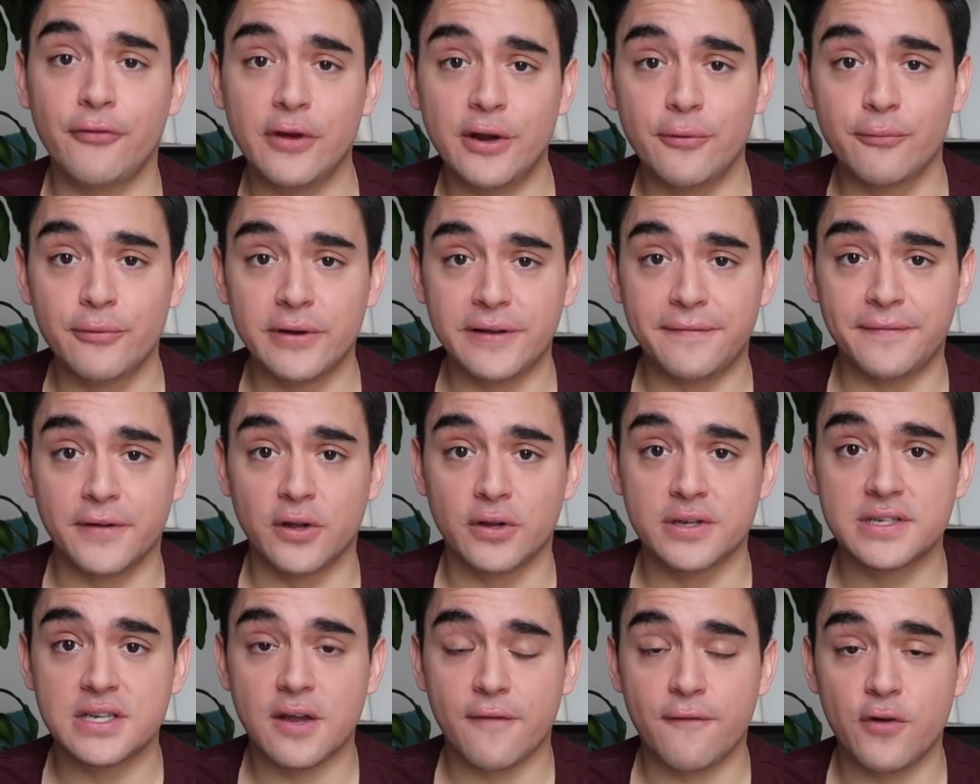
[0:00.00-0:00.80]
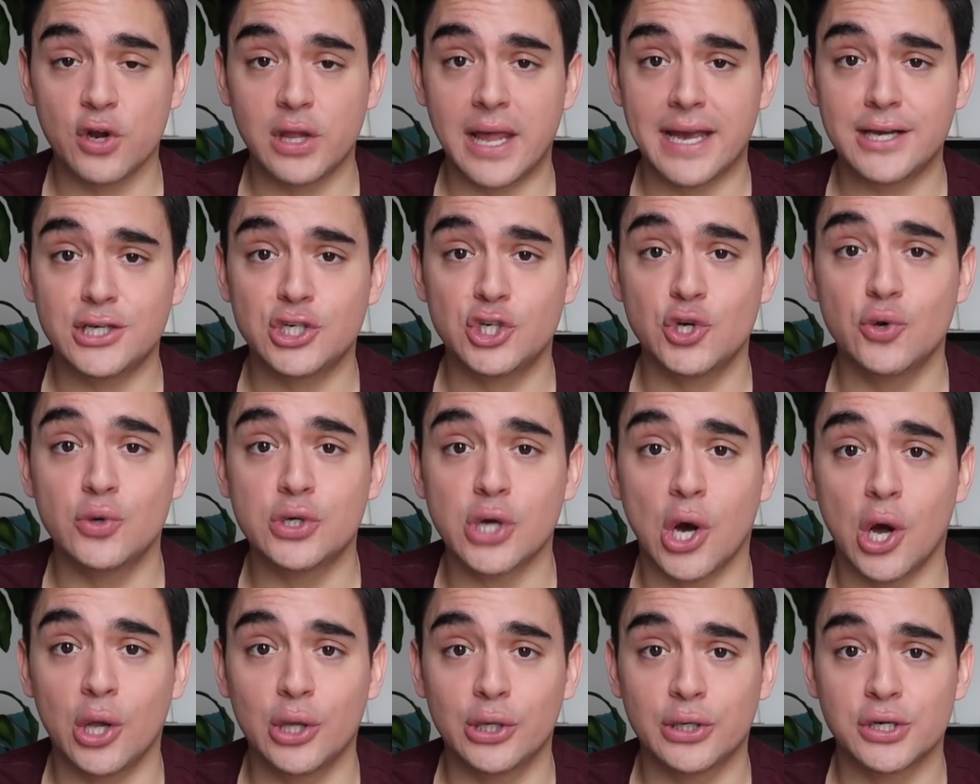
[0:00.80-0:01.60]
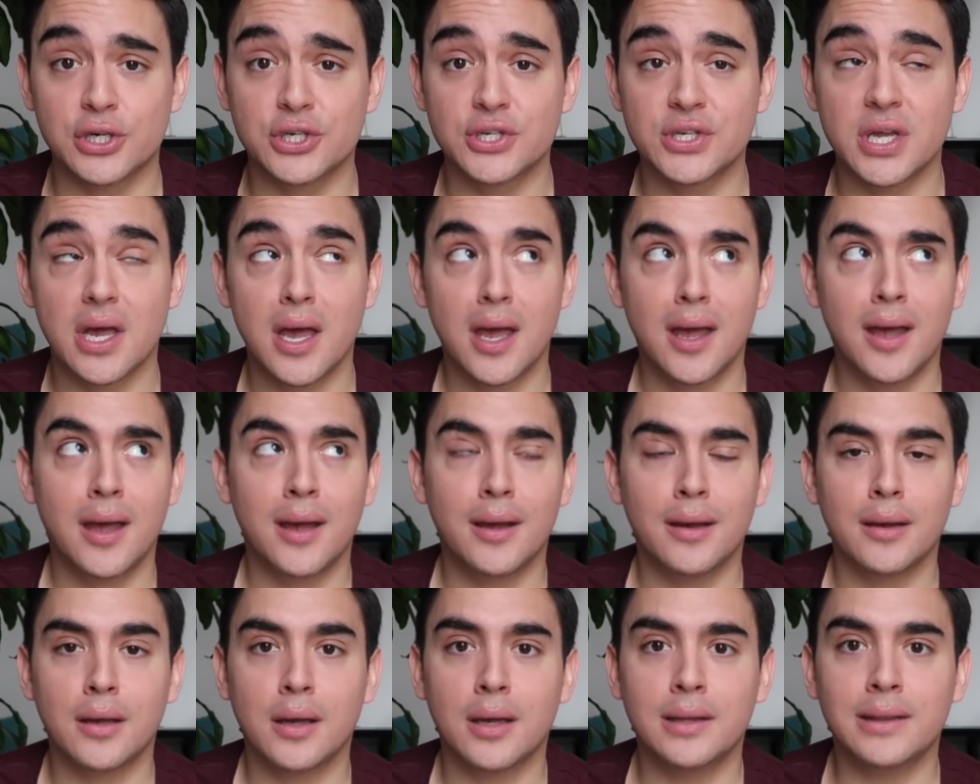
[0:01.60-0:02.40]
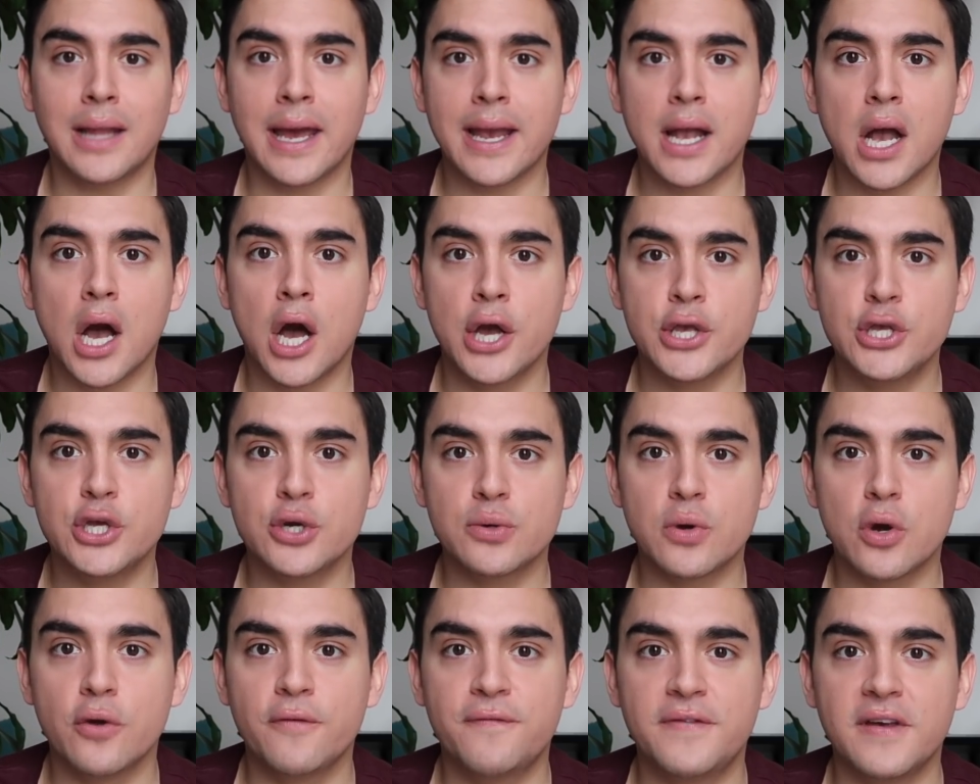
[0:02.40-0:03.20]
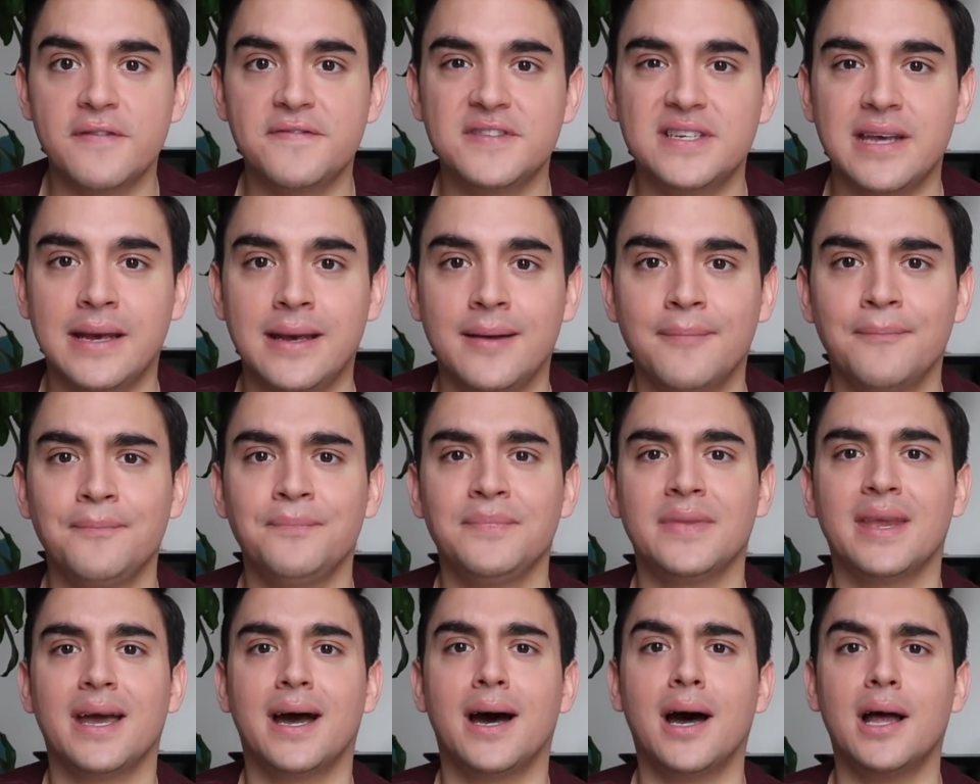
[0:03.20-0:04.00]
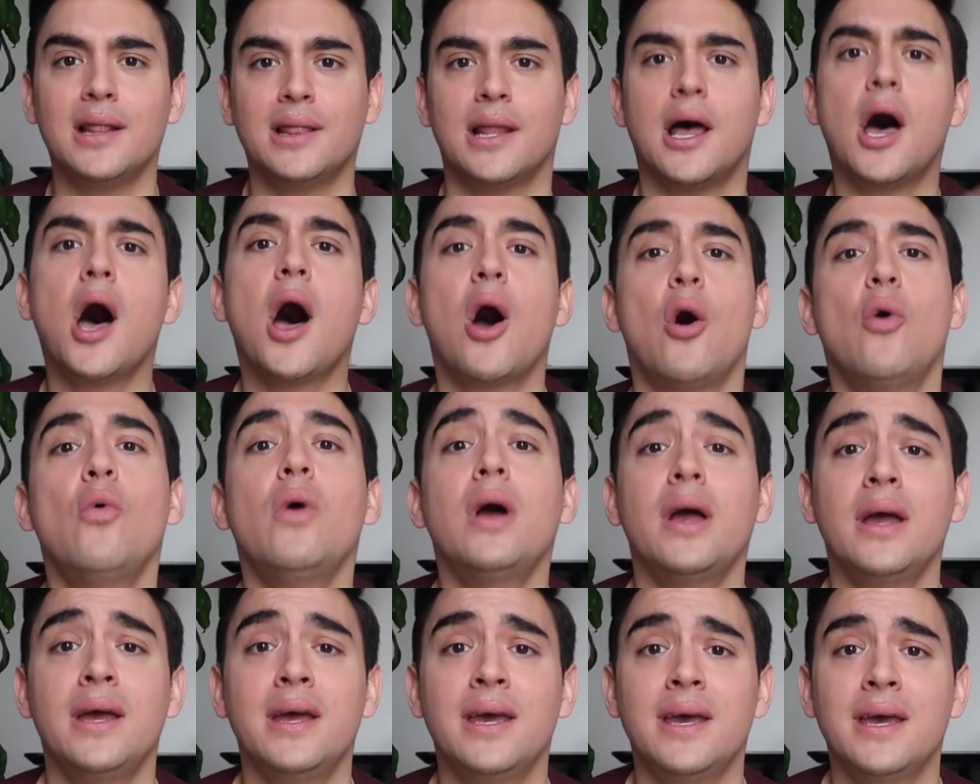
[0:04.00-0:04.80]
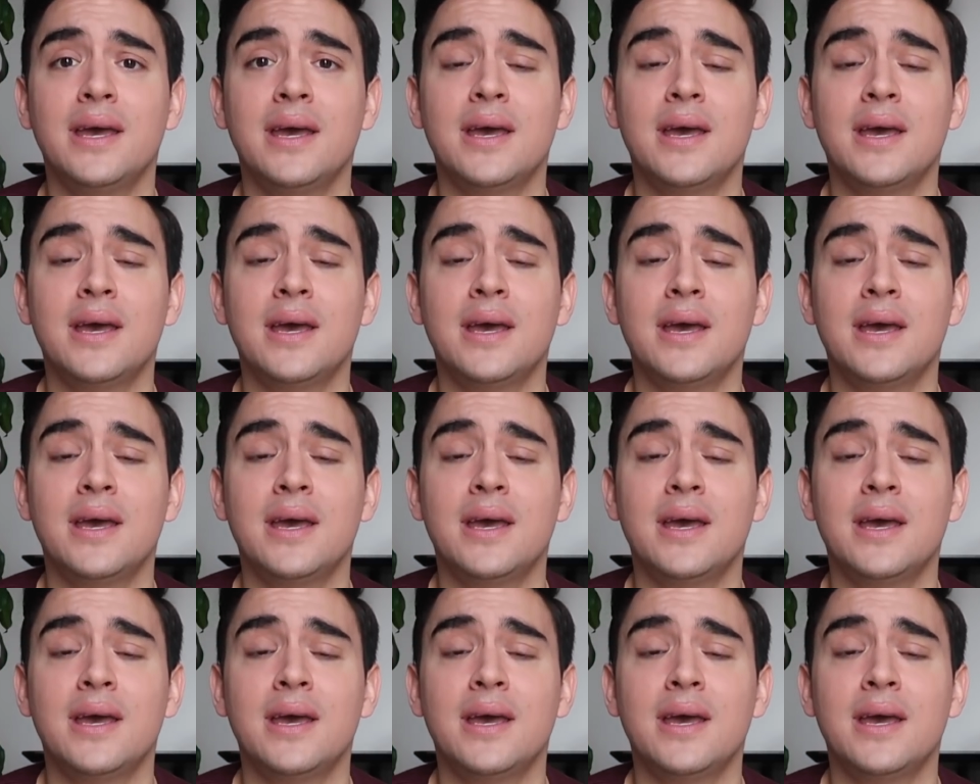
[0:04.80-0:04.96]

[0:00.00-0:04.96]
Free refills for like $2, like a euro 50. Hello?